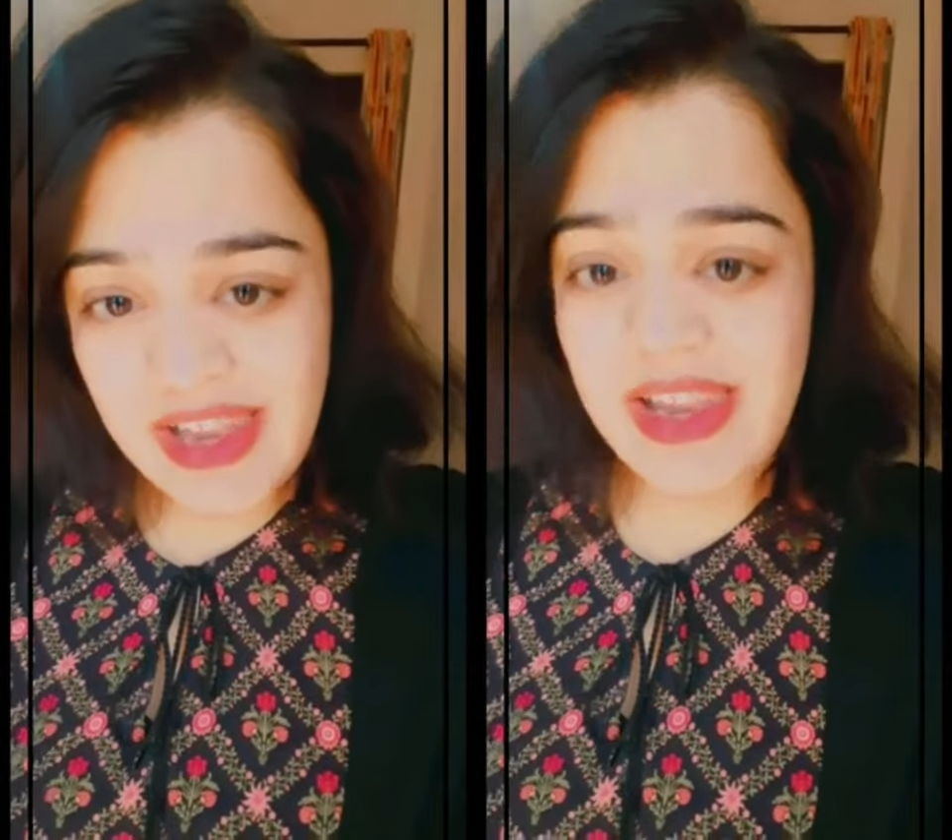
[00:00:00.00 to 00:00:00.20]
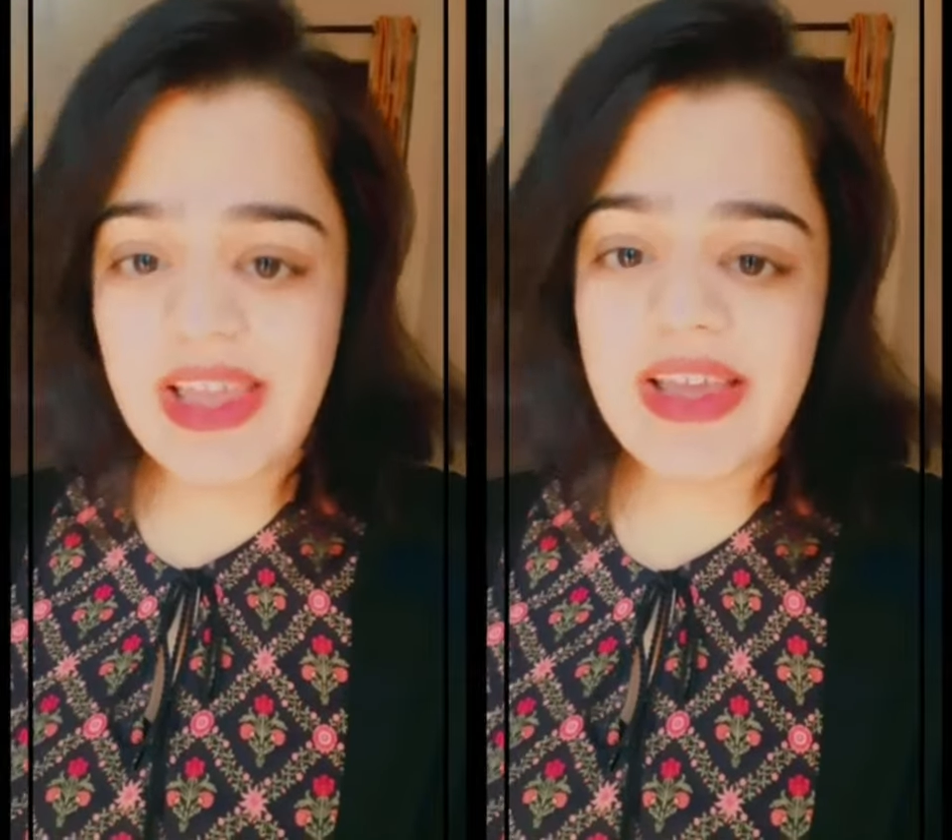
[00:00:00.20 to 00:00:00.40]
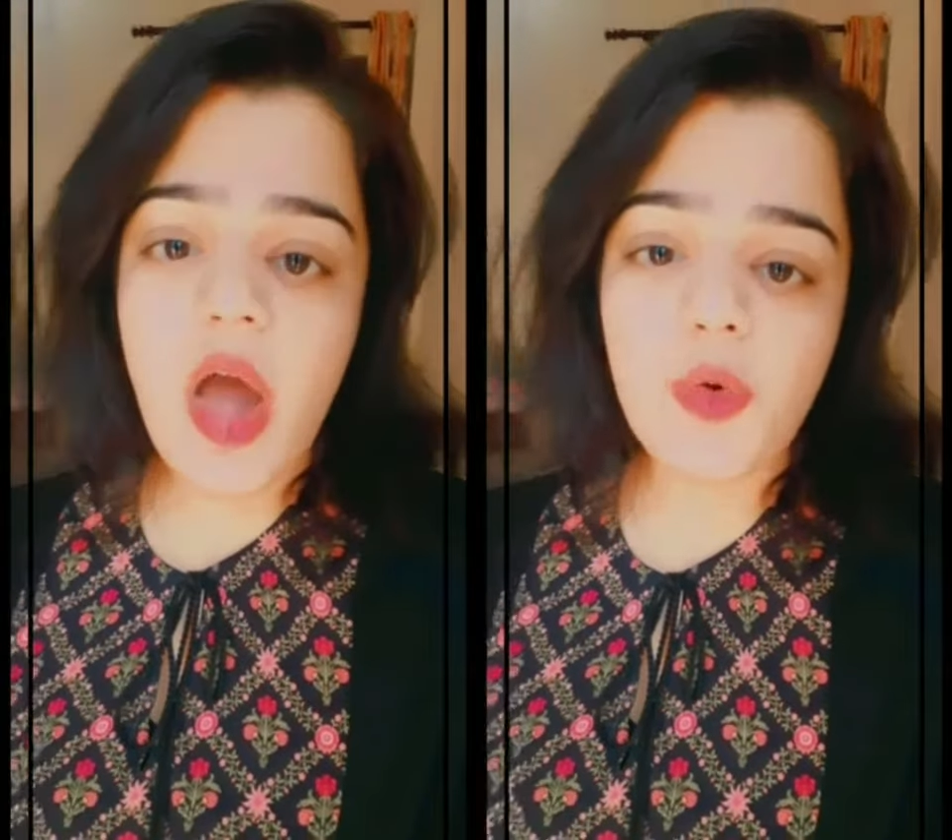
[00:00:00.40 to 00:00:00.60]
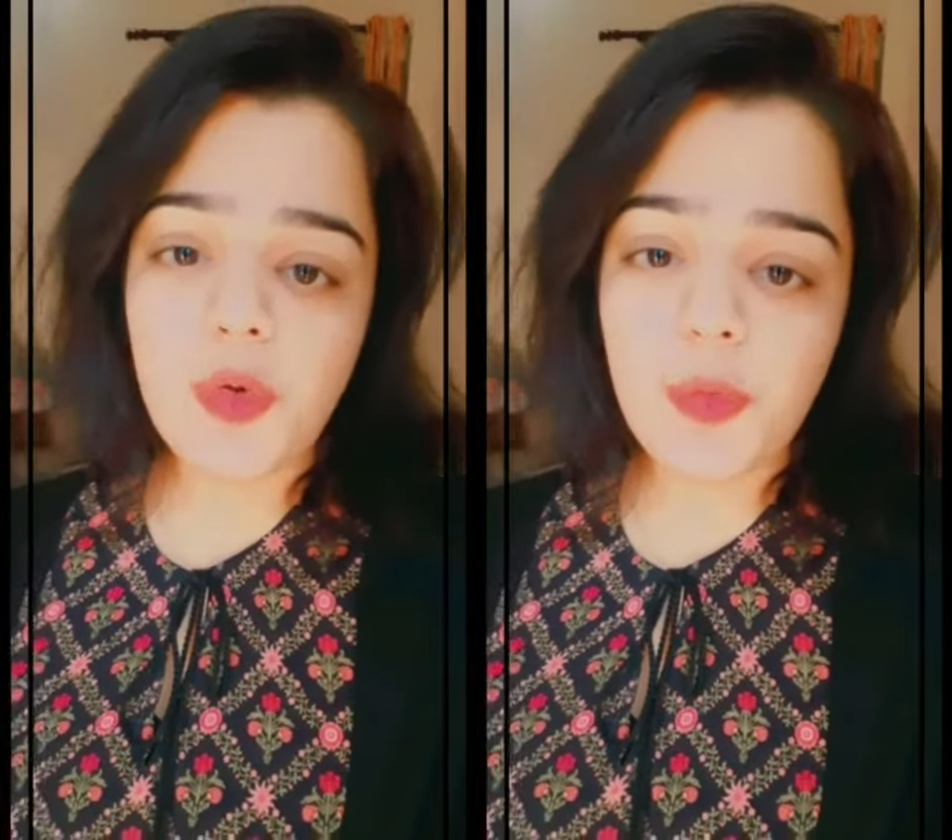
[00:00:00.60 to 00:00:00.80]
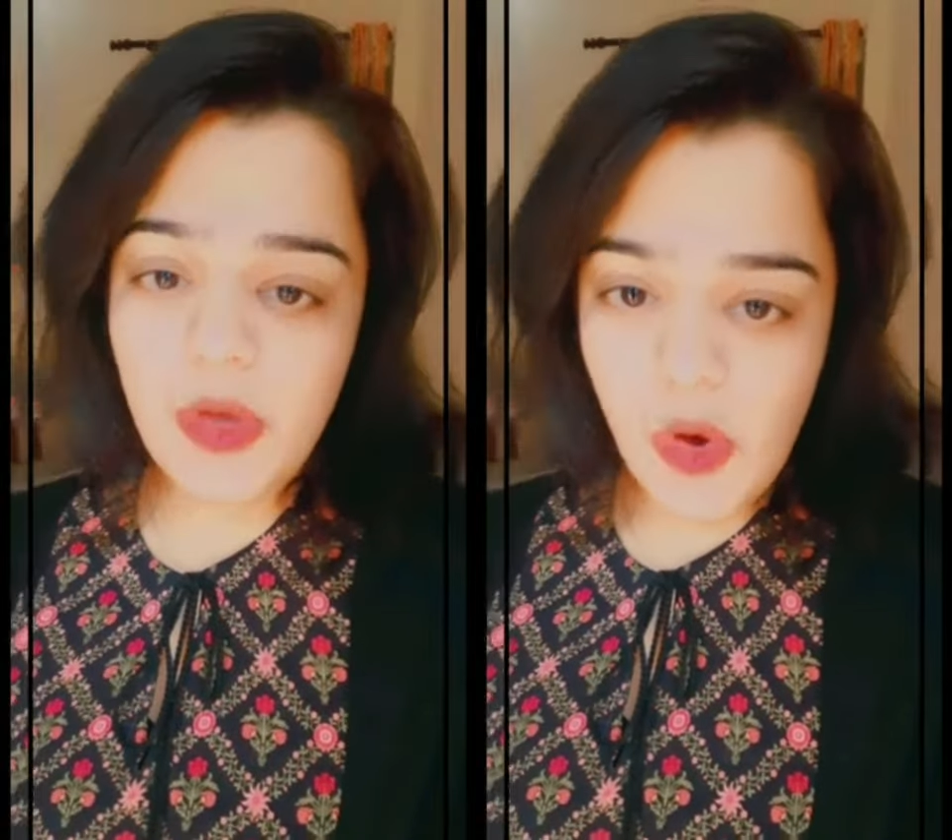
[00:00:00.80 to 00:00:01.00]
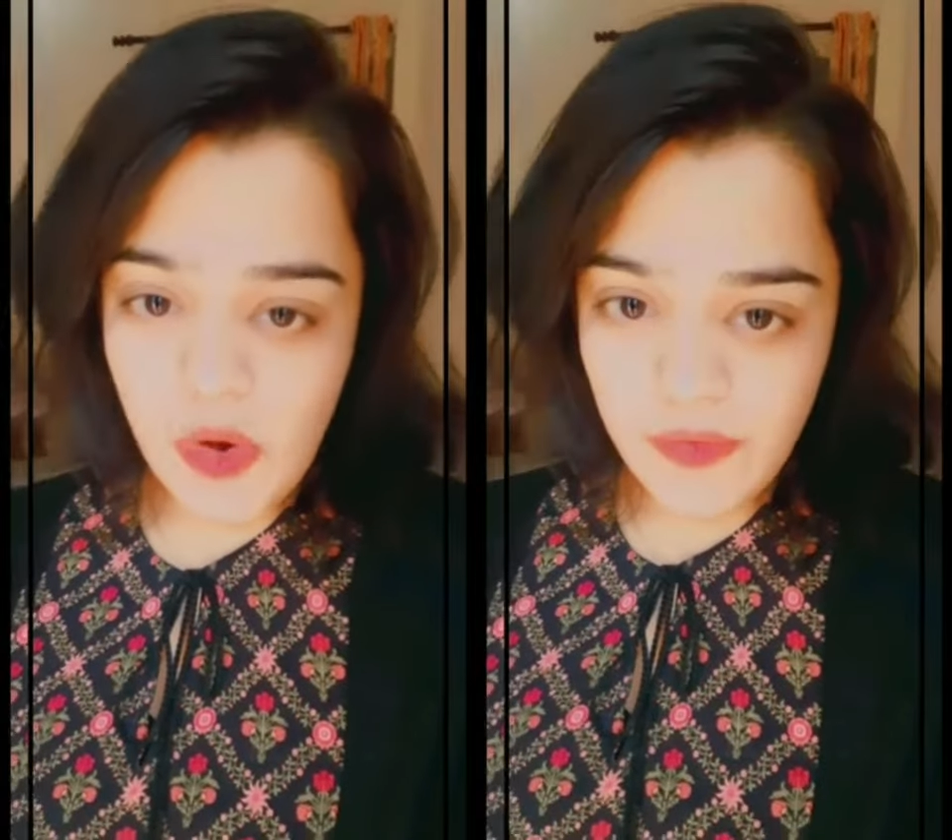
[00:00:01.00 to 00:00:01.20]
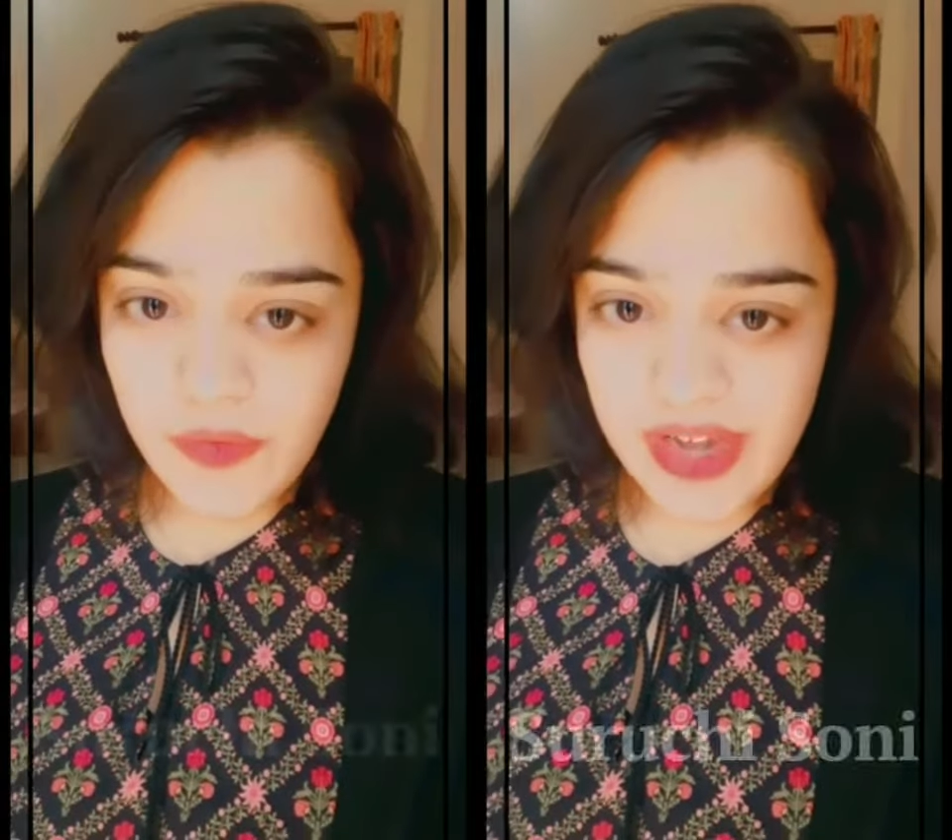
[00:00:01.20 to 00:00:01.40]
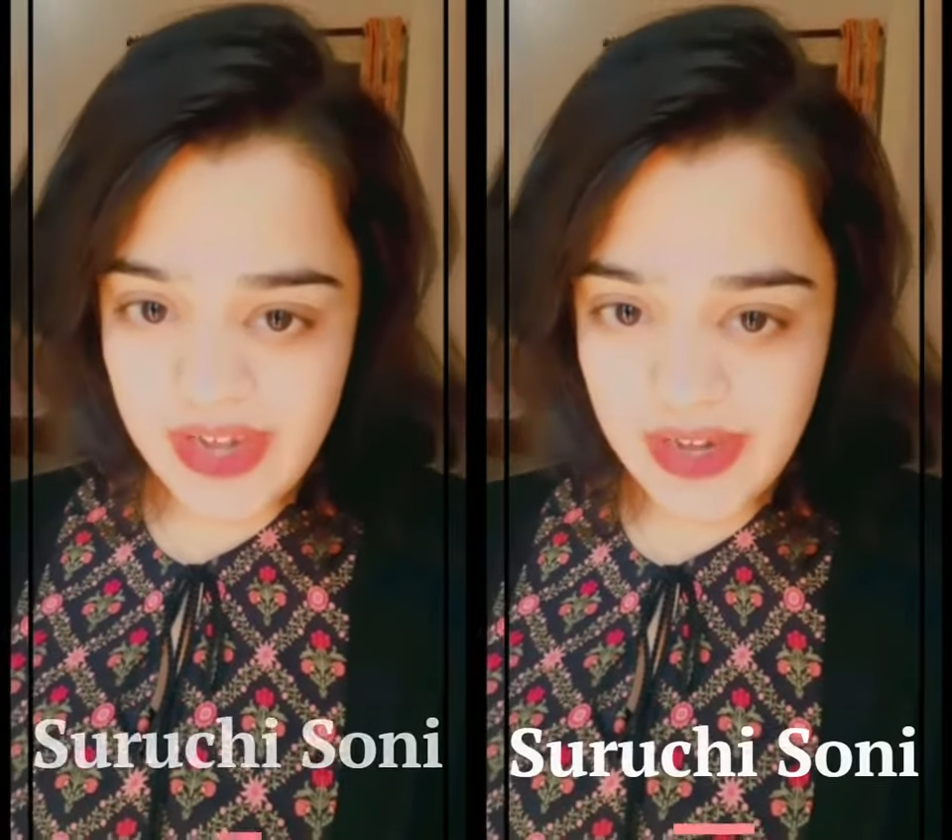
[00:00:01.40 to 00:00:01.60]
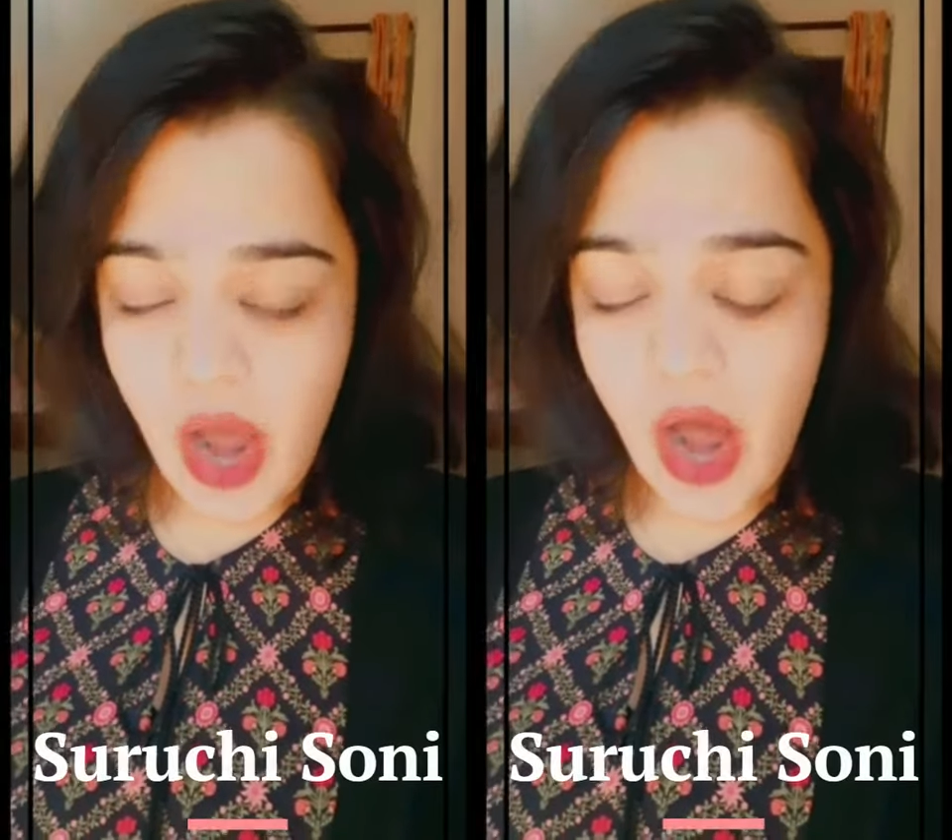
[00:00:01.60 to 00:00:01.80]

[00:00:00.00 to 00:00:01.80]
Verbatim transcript: like how to be confident